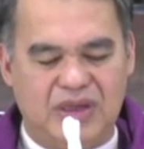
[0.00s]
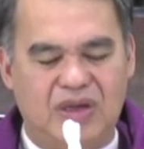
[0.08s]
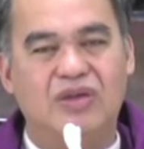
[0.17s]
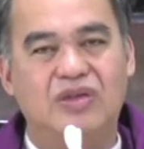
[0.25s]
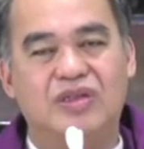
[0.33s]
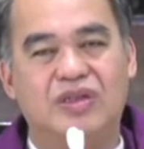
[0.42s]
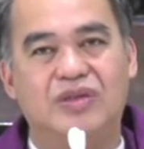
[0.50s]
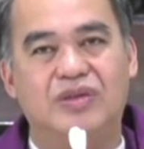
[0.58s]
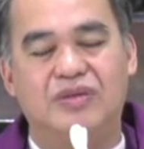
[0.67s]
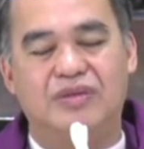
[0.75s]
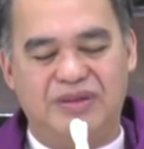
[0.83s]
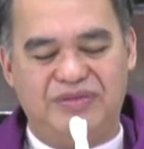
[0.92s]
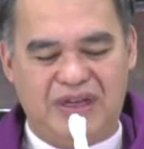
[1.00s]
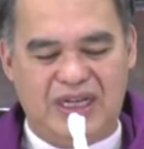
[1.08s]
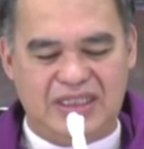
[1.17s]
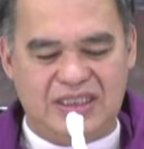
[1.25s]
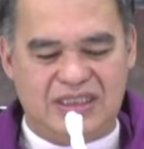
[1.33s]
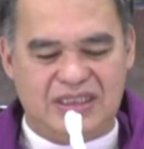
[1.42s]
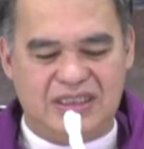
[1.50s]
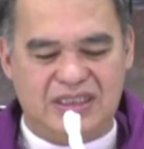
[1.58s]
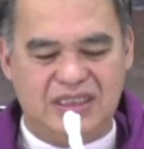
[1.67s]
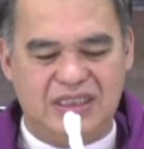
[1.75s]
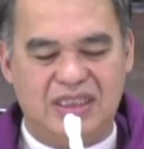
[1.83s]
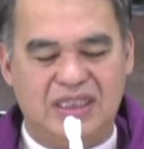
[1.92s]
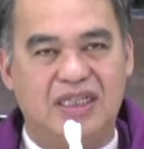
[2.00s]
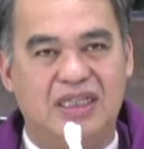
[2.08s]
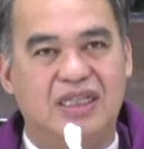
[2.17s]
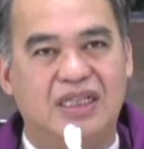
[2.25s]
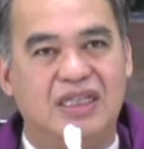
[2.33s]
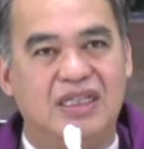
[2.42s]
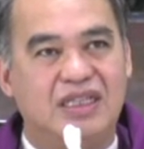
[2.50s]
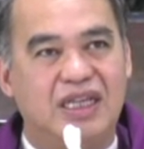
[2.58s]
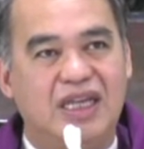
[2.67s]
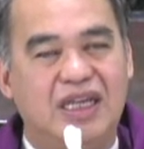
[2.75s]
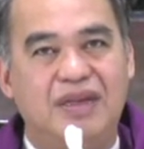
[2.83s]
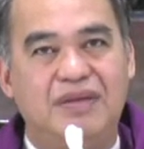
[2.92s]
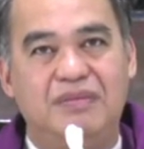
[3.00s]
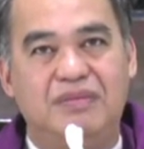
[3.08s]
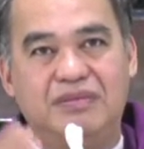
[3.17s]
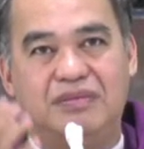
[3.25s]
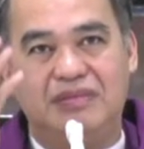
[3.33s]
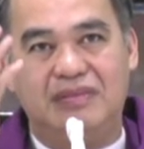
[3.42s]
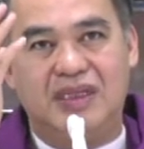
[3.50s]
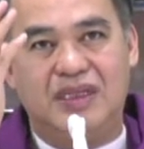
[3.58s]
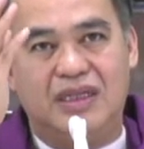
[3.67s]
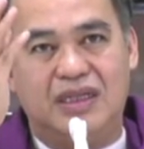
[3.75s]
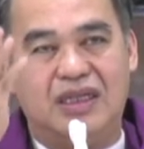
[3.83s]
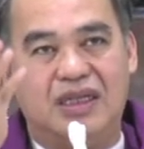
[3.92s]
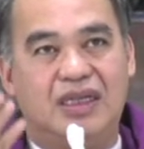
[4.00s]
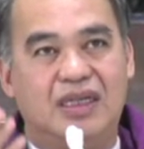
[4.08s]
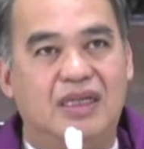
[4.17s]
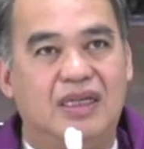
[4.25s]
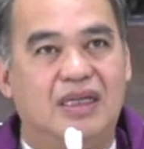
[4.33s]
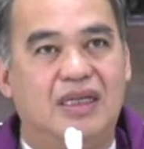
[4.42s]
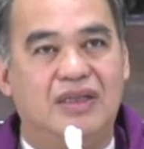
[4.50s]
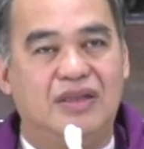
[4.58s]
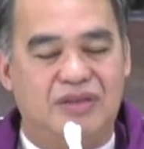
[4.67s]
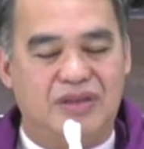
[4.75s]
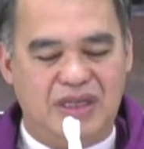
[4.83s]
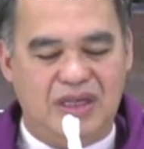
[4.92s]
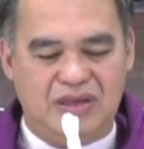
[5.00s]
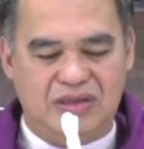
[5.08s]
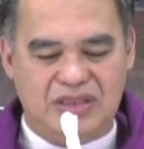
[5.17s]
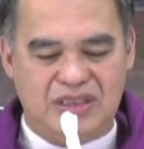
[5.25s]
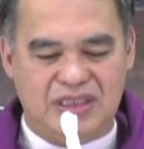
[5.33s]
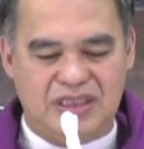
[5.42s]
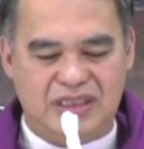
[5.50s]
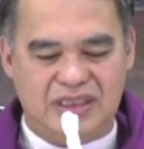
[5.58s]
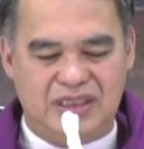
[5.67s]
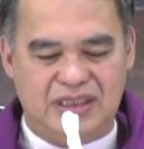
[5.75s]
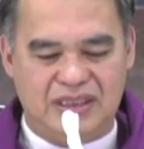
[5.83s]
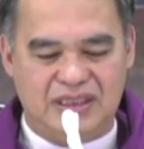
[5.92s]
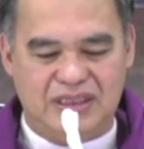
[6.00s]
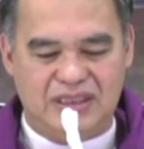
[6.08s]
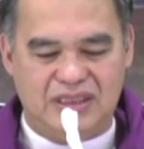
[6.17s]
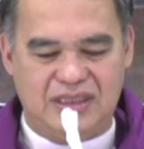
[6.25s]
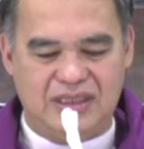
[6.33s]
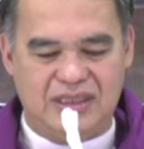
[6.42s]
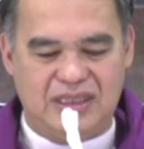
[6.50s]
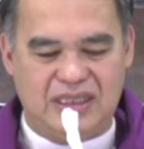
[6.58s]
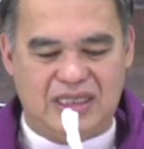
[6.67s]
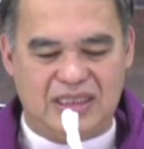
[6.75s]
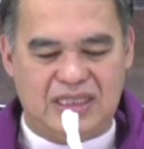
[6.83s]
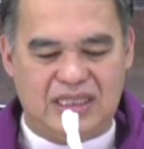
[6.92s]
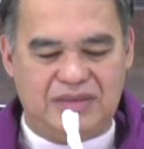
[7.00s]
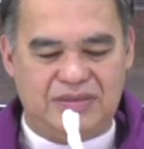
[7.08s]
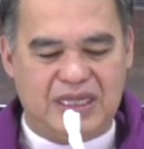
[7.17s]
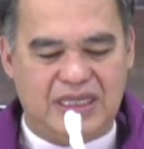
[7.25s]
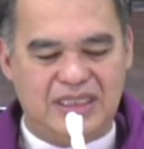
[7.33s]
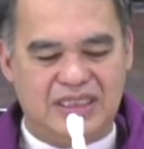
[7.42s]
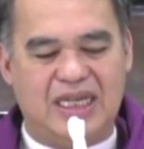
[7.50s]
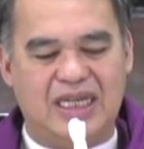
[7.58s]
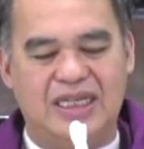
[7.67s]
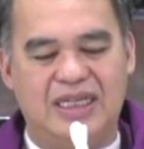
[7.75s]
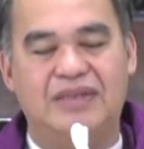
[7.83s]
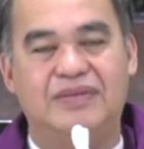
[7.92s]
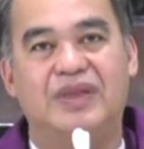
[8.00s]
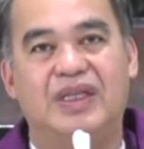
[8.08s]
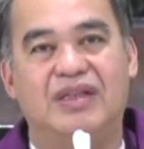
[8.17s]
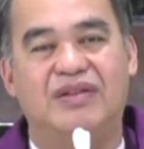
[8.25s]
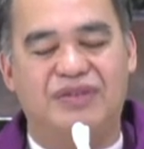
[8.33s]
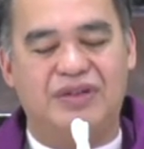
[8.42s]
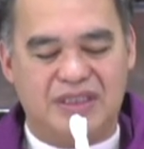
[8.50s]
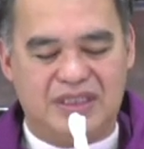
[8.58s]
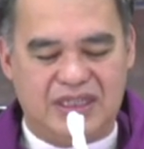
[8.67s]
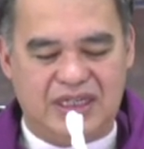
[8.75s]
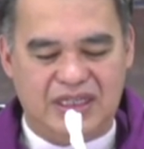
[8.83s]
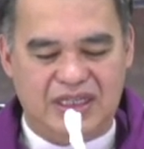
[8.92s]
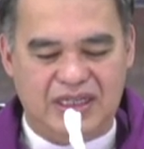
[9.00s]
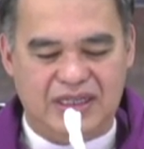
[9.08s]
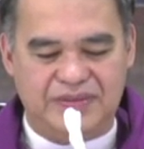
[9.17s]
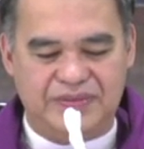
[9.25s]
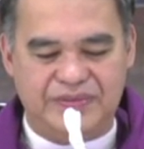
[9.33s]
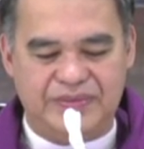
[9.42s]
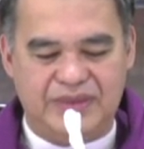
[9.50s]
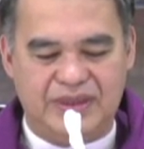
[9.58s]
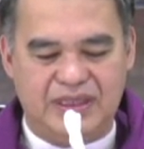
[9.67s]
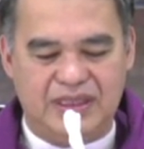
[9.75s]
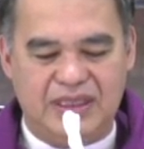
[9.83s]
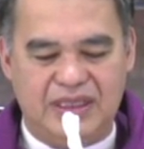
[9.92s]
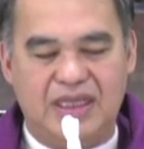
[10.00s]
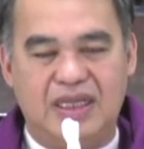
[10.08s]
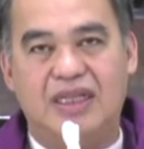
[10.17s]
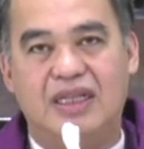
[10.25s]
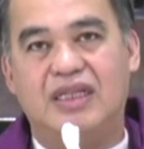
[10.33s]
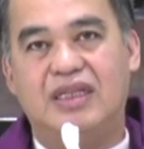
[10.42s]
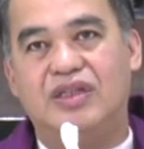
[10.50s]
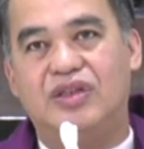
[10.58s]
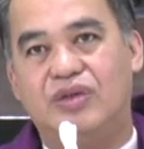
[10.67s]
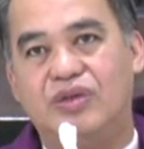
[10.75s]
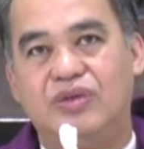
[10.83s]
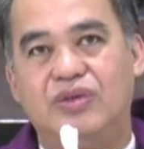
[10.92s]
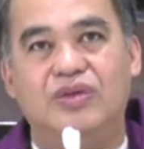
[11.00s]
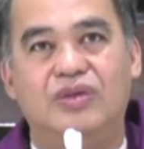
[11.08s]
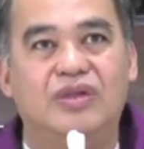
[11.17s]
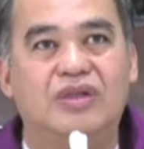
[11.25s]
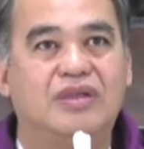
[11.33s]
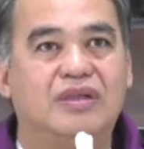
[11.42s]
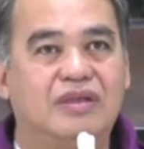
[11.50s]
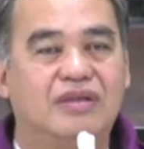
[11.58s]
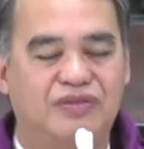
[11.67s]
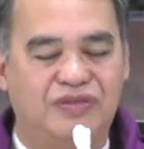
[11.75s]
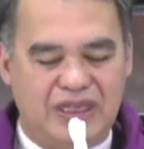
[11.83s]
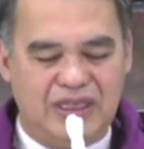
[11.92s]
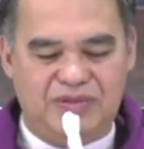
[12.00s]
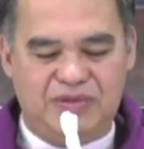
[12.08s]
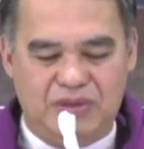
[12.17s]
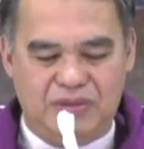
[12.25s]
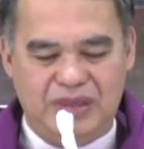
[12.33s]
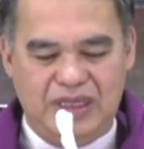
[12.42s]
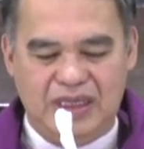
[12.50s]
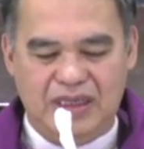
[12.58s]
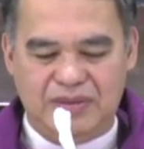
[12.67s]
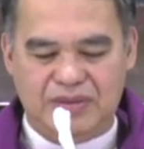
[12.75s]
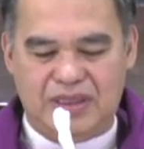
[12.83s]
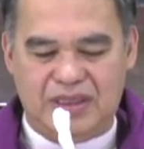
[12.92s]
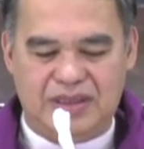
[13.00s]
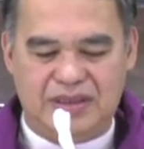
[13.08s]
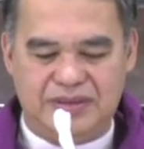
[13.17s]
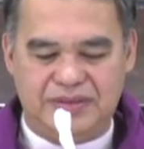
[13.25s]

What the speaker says: also reflects the same theology as that of Isaiah in the first reading, that the true faithful believer